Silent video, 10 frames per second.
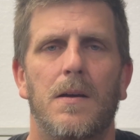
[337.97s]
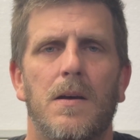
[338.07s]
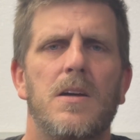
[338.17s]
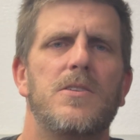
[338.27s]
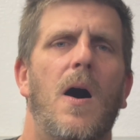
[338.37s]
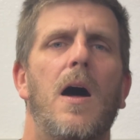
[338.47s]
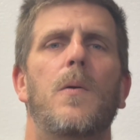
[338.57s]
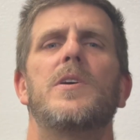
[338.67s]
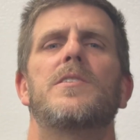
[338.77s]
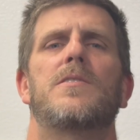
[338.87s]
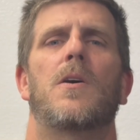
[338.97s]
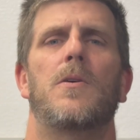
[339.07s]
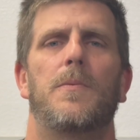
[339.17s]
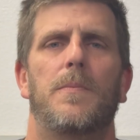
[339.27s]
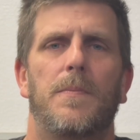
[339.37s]
So how do we start?
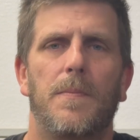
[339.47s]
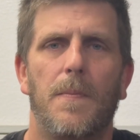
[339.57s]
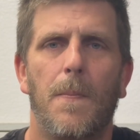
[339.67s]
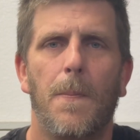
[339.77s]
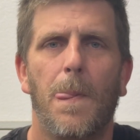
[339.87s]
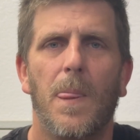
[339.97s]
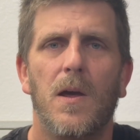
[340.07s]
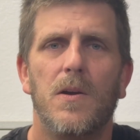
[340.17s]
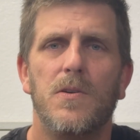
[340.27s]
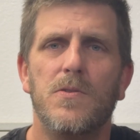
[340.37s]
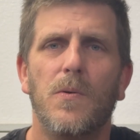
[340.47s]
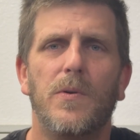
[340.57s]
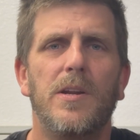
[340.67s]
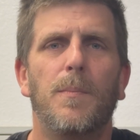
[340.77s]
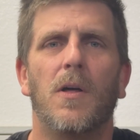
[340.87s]
You don't
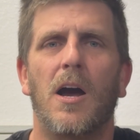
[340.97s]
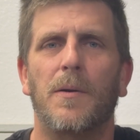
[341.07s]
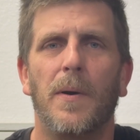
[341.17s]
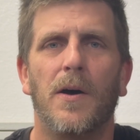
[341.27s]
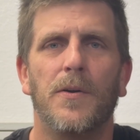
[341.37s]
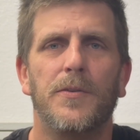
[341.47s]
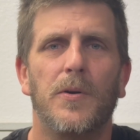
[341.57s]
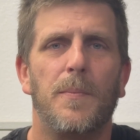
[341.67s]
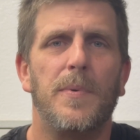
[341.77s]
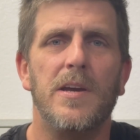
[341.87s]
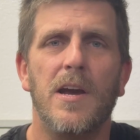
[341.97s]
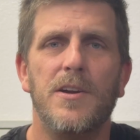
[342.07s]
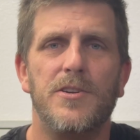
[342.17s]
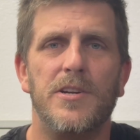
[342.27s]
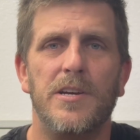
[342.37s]
need a black belt or a
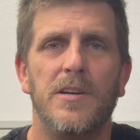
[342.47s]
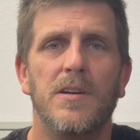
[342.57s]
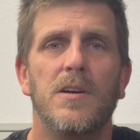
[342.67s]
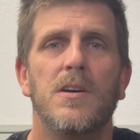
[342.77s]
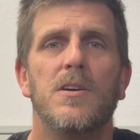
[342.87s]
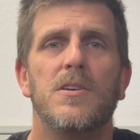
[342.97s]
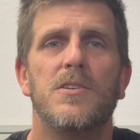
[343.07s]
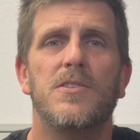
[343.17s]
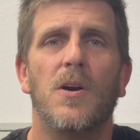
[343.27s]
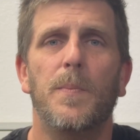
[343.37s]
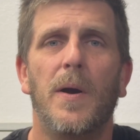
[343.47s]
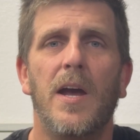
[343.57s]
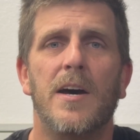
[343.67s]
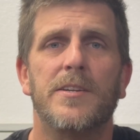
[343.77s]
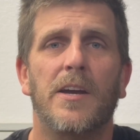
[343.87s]
PhD. Start by
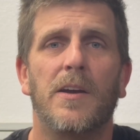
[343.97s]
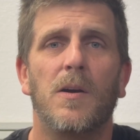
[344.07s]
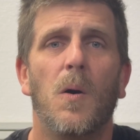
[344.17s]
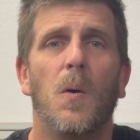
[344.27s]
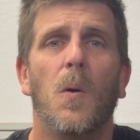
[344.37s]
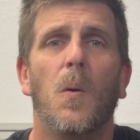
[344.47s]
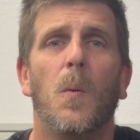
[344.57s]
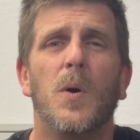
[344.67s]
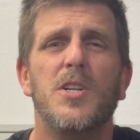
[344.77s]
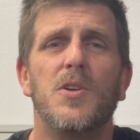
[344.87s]
asking, what's